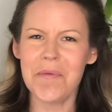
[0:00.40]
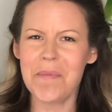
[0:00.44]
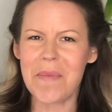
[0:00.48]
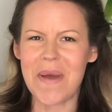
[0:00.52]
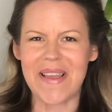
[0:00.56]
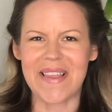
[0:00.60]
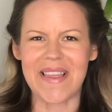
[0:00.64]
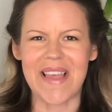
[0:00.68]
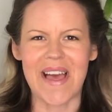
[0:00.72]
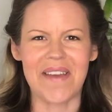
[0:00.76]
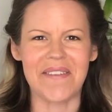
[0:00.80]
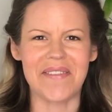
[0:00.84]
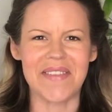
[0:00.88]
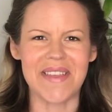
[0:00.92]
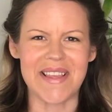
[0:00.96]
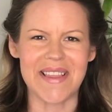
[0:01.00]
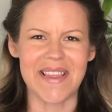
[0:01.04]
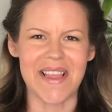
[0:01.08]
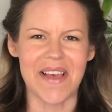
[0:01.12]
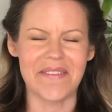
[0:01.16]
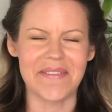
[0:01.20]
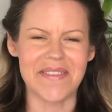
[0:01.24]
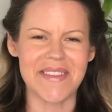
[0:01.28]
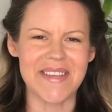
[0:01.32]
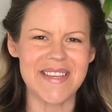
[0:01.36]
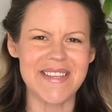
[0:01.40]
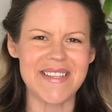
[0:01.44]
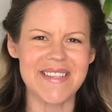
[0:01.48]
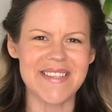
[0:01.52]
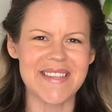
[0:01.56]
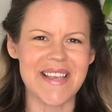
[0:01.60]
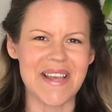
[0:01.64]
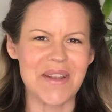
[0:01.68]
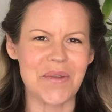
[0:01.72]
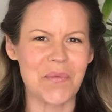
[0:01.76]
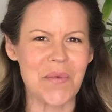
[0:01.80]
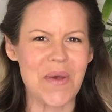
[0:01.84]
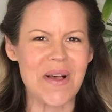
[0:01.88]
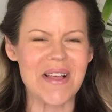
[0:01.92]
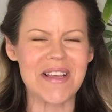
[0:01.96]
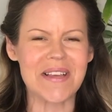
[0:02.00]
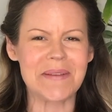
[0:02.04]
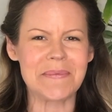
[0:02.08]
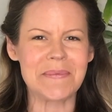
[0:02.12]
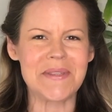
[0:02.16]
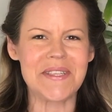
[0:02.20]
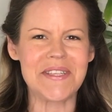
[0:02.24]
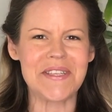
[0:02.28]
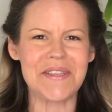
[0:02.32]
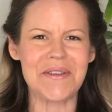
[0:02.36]
my lively lovelies, and welcome
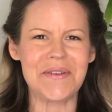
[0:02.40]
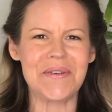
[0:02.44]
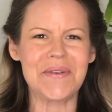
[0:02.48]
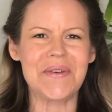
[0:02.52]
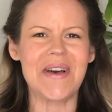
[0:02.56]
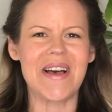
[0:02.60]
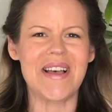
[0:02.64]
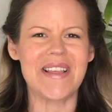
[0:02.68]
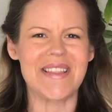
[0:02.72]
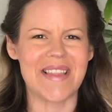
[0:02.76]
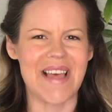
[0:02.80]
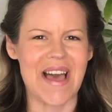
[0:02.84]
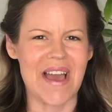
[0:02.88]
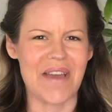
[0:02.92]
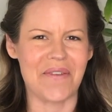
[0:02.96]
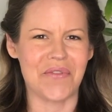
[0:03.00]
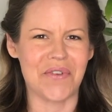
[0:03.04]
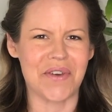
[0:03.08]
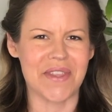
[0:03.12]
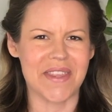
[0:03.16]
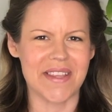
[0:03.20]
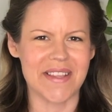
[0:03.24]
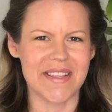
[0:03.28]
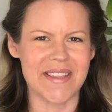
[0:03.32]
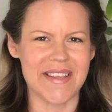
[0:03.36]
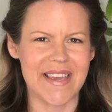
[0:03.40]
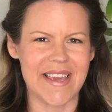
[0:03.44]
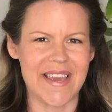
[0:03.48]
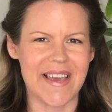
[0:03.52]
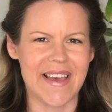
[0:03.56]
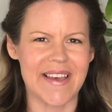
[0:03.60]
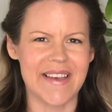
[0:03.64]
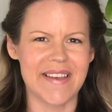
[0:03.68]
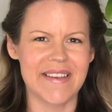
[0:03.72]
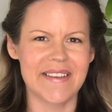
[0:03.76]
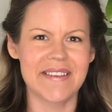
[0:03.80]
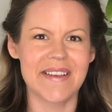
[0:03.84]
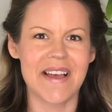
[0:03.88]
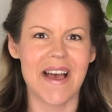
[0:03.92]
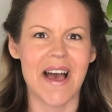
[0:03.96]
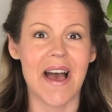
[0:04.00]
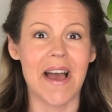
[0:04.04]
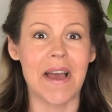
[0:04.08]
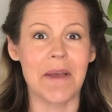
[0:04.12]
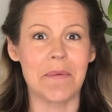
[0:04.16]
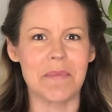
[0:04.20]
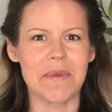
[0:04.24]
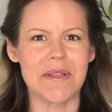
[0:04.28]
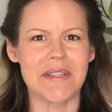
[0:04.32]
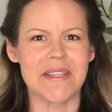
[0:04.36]
to Alive with Aaliyah.
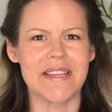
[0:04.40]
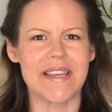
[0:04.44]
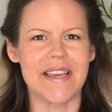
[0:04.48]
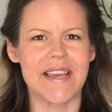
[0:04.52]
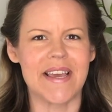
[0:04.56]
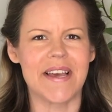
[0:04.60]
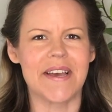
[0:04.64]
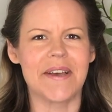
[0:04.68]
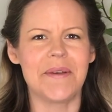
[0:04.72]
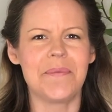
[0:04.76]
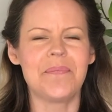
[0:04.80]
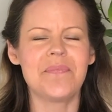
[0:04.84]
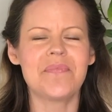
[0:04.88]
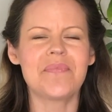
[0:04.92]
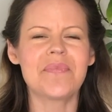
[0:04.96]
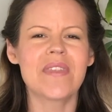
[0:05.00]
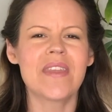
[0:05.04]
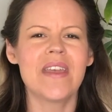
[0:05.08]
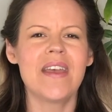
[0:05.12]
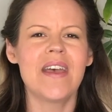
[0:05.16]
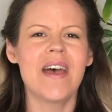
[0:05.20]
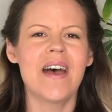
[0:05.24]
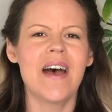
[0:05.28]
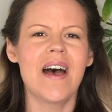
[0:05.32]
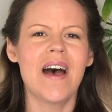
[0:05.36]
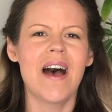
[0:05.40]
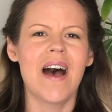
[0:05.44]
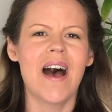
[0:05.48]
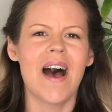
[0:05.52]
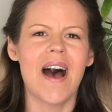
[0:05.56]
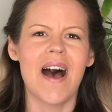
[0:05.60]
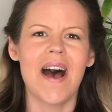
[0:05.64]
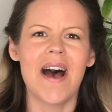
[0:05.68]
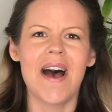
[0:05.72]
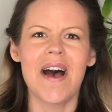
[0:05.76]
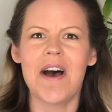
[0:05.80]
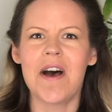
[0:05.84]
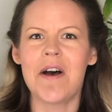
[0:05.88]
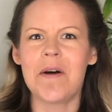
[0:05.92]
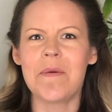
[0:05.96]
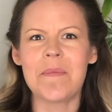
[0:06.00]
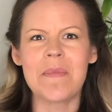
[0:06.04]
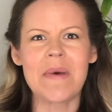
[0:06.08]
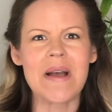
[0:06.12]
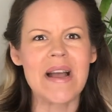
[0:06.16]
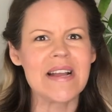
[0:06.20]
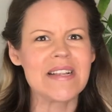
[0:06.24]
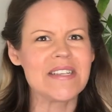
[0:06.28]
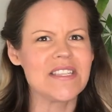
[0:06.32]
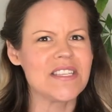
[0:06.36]
I'm Aaliyah. I
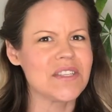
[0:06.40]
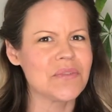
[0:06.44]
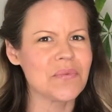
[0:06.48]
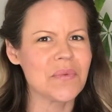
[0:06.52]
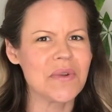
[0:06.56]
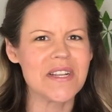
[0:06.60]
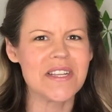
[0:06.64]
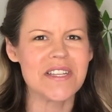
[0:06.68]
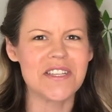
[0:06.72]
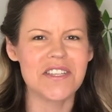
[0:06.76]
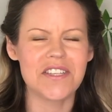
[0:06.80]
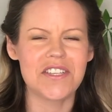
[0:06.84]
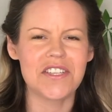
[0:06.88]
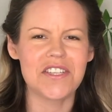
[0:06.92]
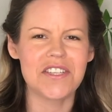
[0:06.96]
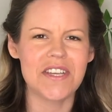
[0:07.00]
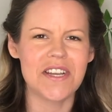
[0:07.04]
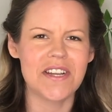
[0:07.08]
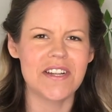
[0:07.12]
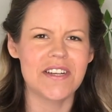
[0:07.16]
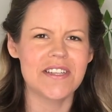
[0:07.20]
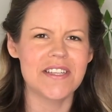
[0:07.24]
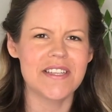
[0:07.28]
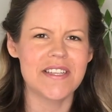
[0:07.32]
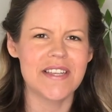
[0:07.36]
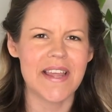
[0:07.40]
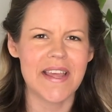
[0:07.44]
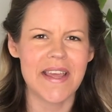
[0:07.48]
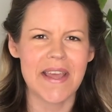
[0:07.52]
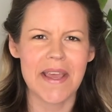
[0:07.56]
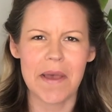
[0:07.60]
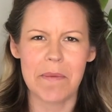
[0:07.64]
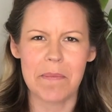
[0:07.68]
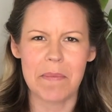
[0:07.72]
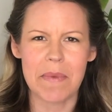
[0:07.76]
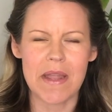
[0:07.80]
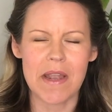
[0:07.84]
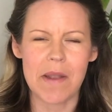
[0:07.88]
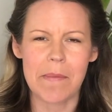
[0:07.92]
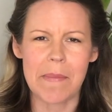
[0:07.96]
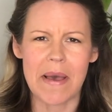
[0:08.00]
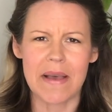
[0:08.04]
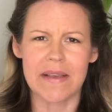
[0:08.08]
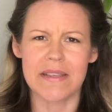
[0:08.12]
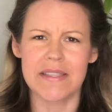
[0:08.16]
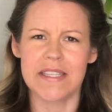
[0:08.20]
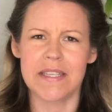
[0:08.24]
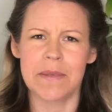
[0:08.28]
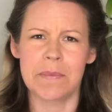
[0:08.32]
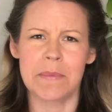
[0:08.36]
just wanted to share today a bit
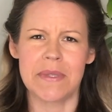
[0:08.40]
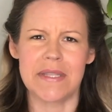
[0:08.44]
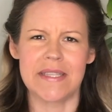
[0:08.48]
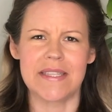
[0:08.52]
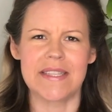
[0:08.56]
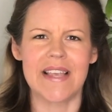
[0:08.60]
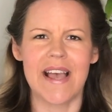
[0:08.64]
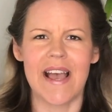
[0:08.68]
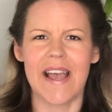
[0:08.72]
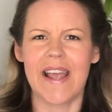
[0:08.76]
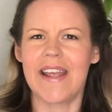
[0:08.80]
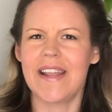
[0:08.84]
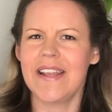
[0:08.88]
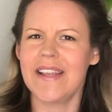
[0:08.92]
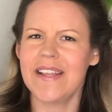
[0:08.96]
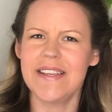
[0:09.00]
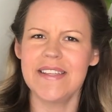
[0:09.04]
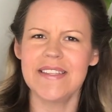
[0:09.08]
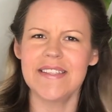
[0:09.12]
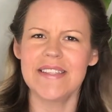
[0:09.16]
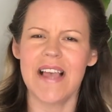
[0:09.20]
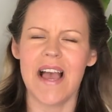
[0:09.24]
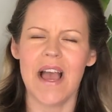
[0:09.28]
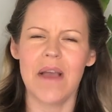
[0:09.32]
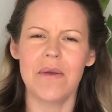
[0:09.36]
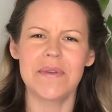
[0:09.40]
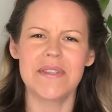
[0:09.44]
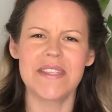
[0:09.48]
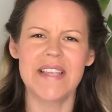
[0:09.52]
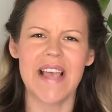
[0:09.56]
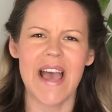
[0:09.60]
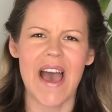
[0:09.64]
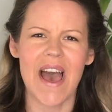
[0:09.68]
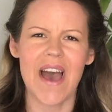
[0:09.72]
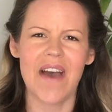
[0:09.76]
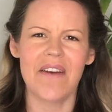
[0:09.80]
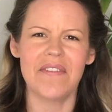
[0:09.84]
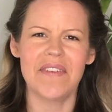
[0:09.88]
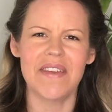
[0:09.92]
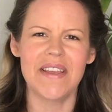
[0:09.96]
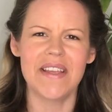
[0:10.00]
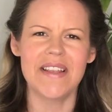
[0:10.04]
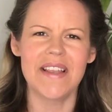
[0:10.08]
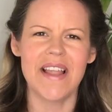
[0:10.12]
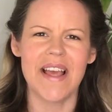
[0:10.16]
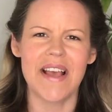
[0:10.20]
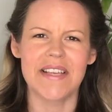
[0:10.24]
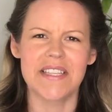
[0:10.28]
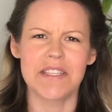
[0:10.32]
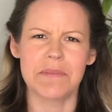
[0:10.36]
about some anxieties I was
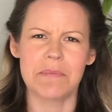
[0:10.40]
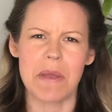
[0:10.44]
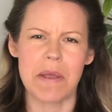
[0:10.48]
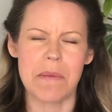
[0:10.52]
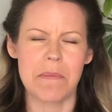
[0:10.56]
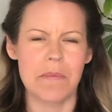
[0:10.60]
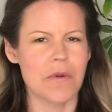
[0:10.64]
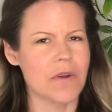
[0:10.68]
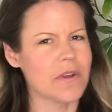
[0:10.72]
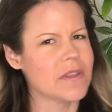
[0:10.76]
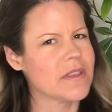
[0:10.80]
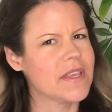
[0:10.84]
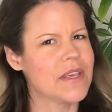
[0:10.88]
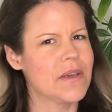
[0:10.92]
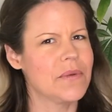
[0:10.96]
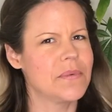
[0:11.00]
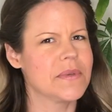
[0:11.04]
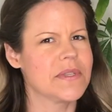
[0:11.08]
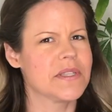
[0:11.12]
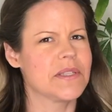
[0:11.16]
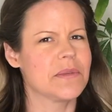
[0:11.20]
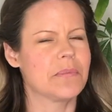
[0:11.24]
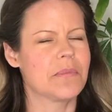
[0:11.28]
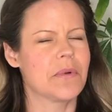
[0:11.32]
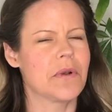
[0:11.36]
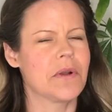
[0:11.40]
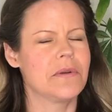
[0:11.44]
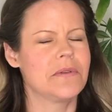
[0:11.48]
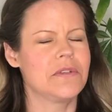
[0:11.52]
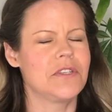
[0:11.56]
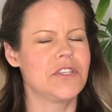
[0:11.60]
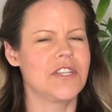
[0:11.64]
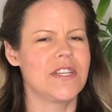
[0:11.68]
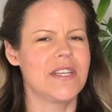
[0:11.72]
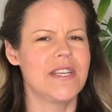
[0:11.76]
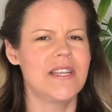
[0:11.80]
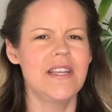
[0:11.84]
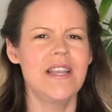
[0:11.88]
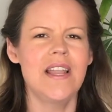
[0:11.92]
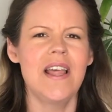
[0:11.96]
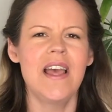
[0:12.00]
having as my birthday was approaching,